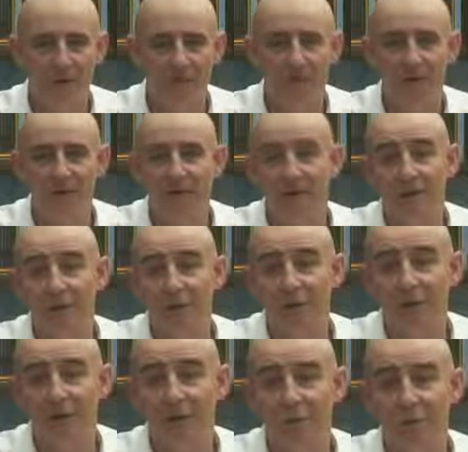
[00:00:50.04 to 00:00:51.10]
the
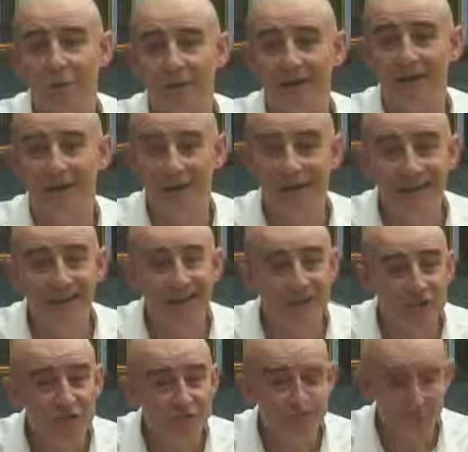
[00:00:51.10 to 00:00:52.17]
old
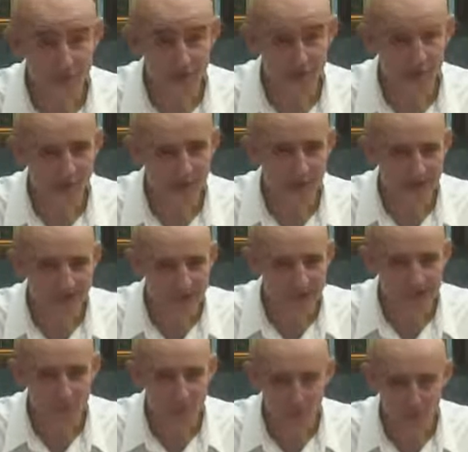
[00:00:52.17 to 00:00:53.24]
English, sorry, old
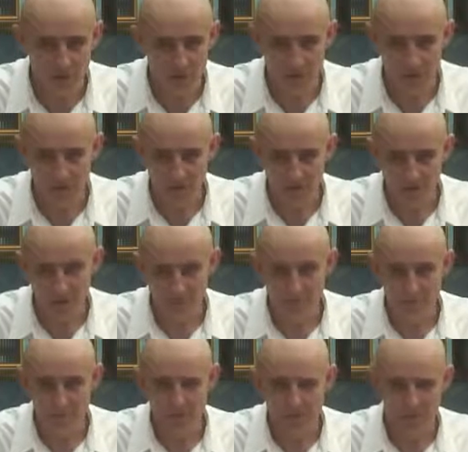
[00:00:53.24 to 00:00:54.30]
Indian word
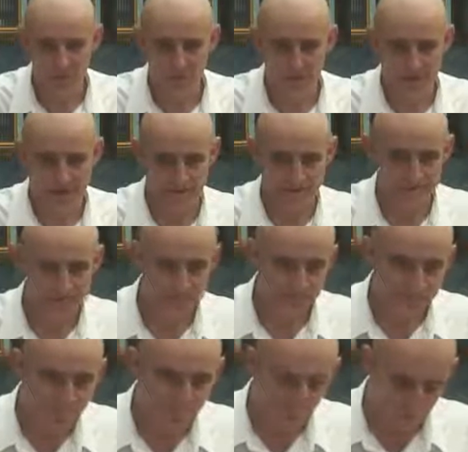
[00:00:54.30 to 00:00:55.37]
man,
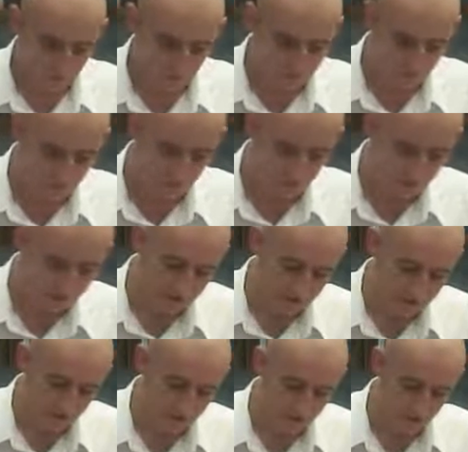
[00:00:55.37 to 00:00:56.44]
which we believe
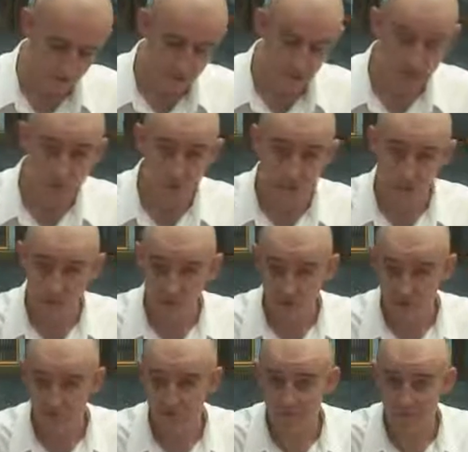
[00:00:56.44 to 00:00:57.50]
is the old old
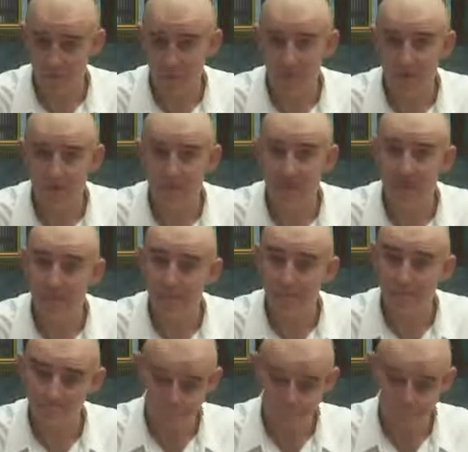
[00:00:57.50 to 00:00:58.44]
word for Muslim.